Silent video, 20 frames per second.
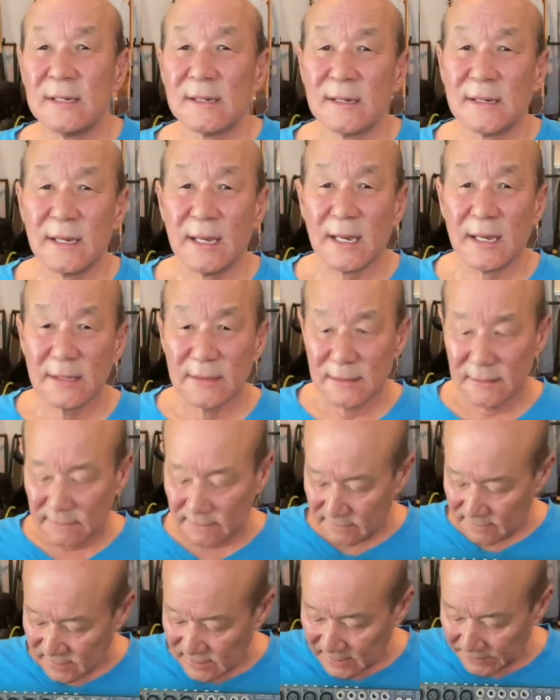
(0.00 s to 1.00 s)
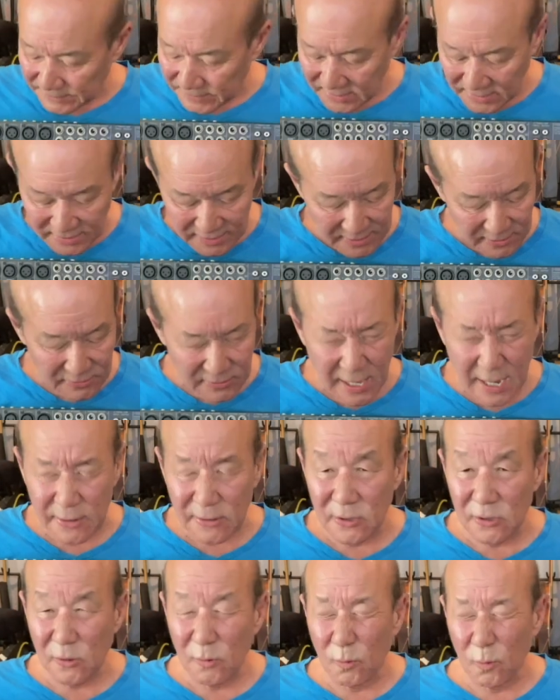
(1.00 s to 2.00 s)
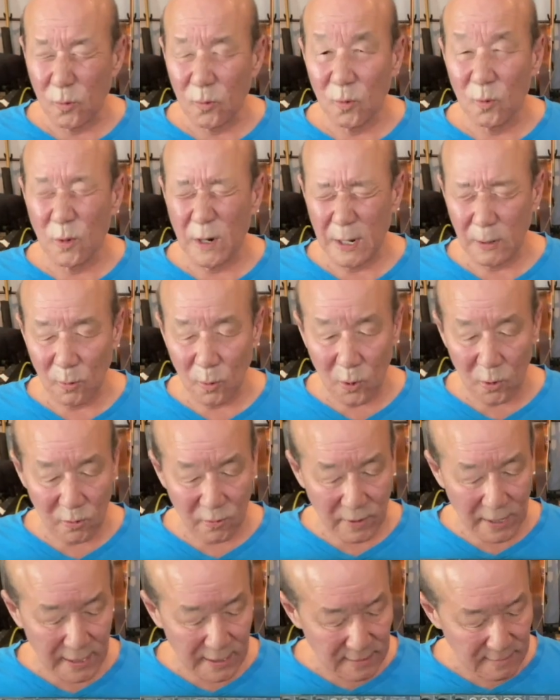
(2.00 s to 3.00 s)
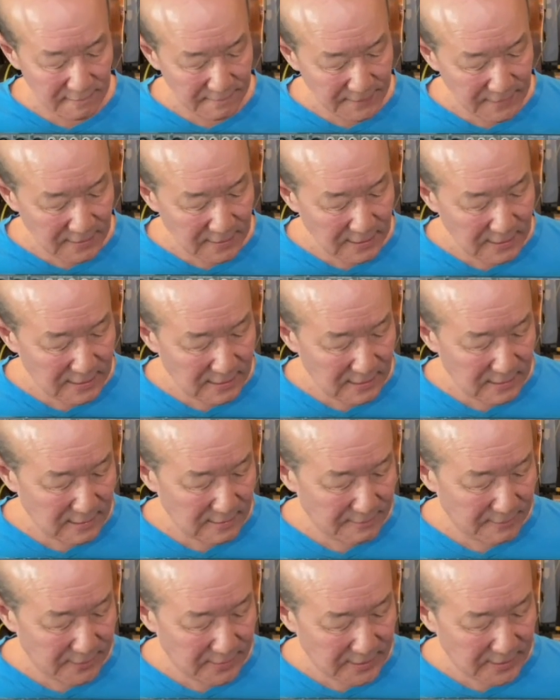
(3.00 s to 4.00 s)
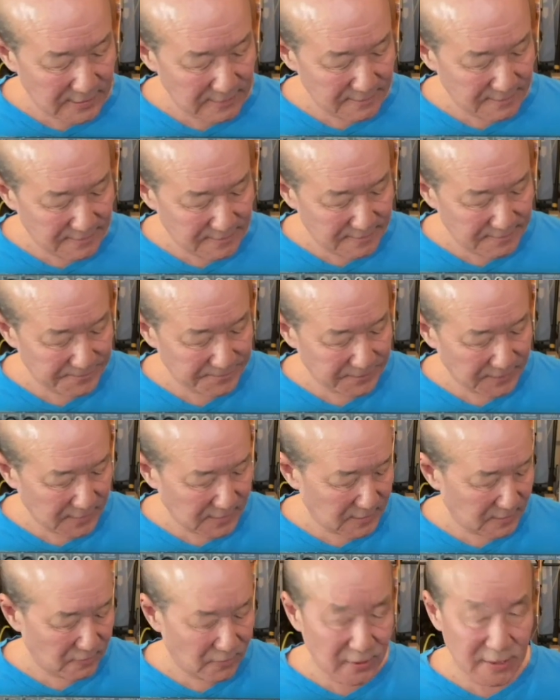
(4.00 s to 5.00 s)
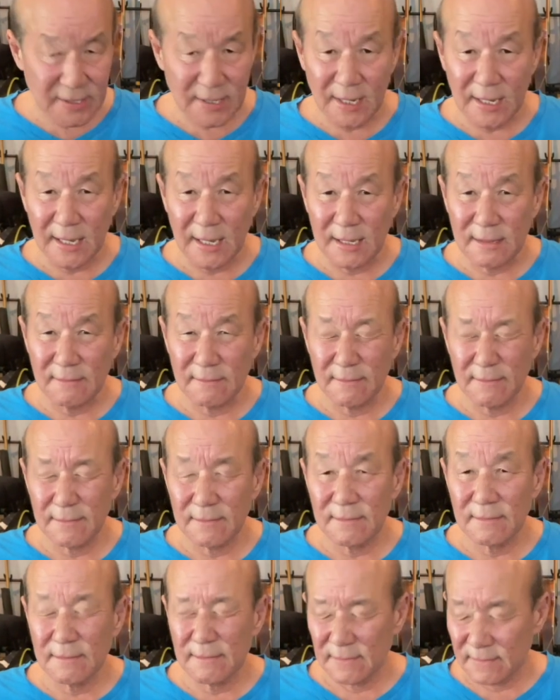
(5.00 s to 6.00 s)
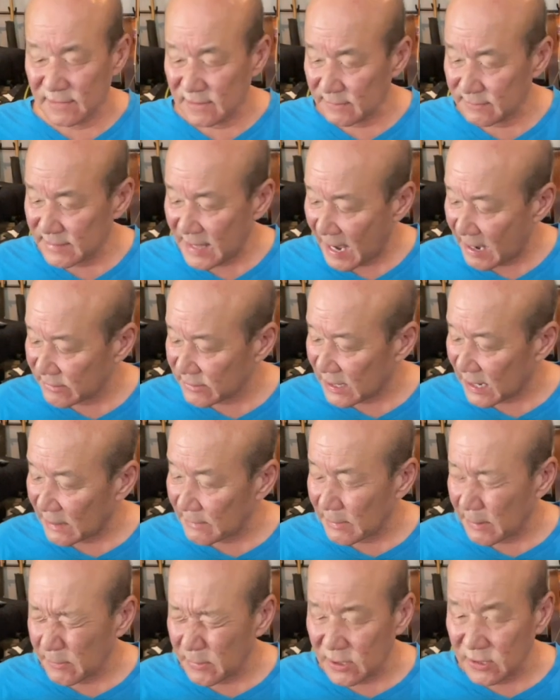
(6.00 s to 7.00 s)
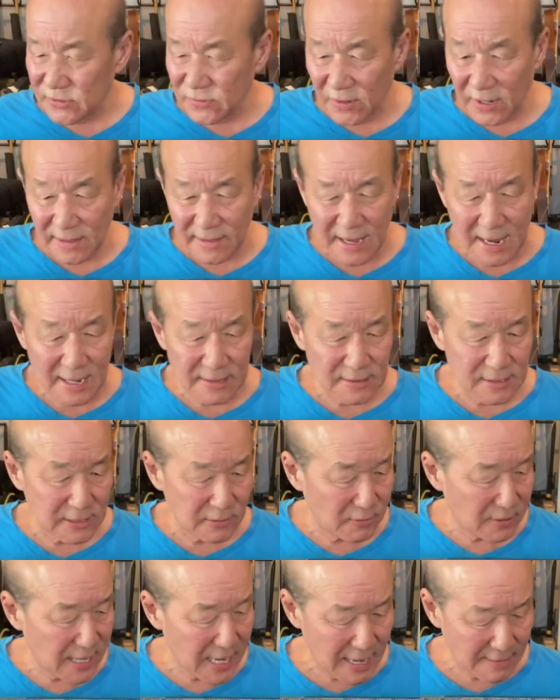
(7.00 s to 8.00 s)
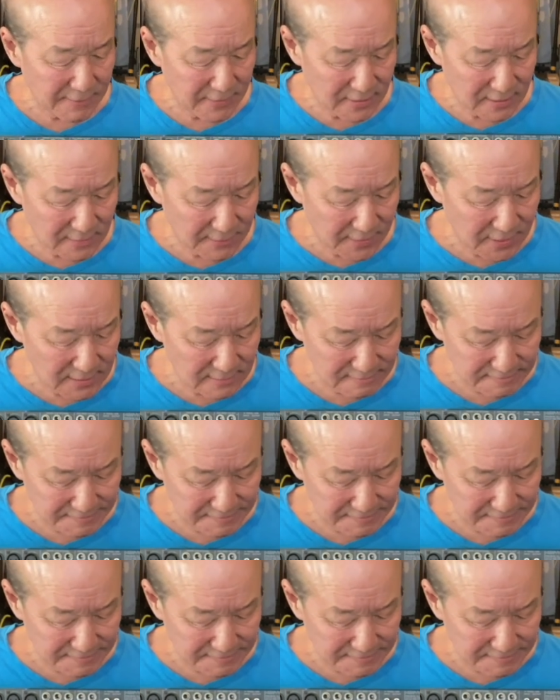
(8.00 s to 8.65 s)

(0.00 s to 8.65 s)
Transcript: and something's still not going to quite work right. But once I get some downtime, I'm going to try that and see what happens. But